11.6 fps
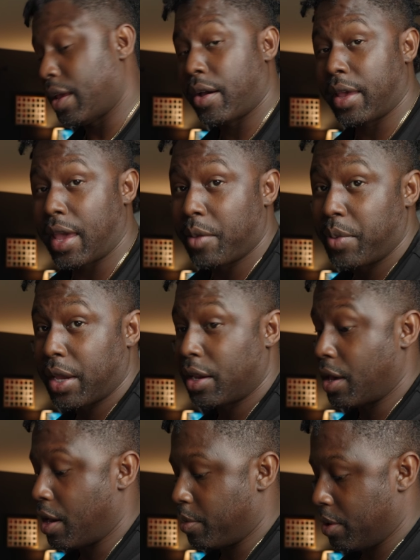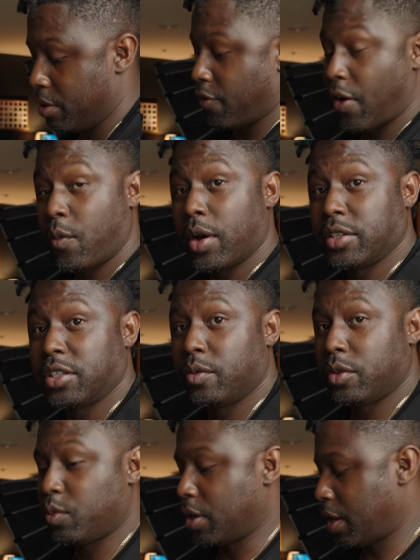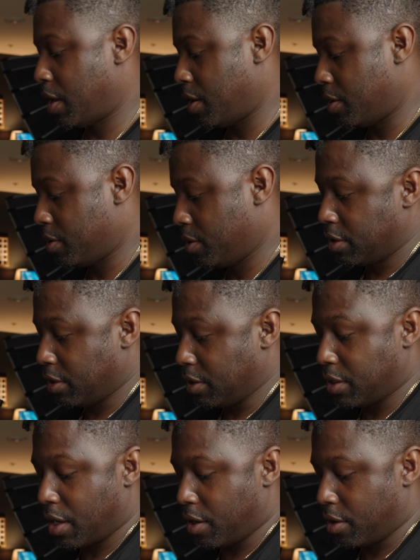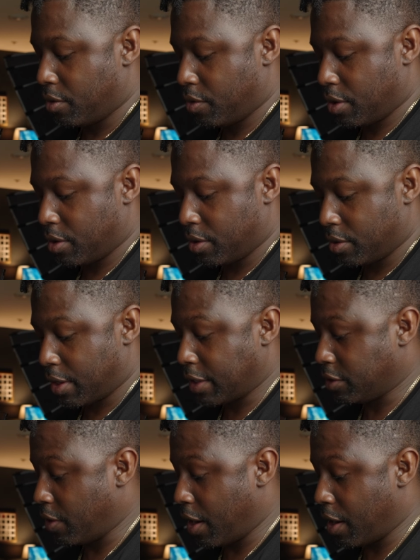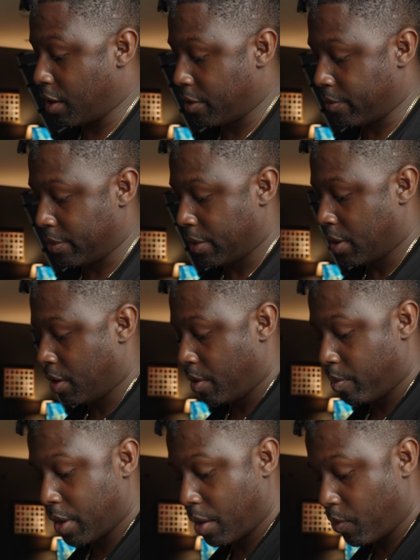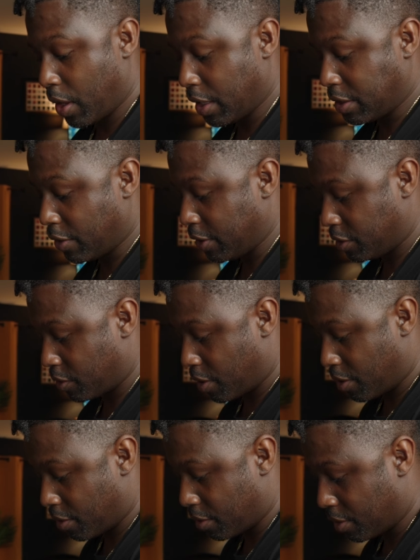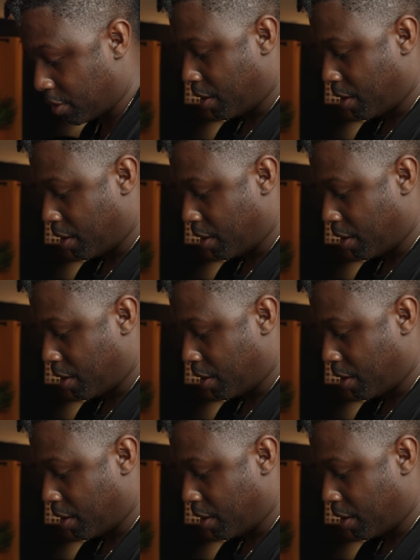Now, I can't pick it up if I want to with one hand. So you say, well, that's great, but I'm relatively strong.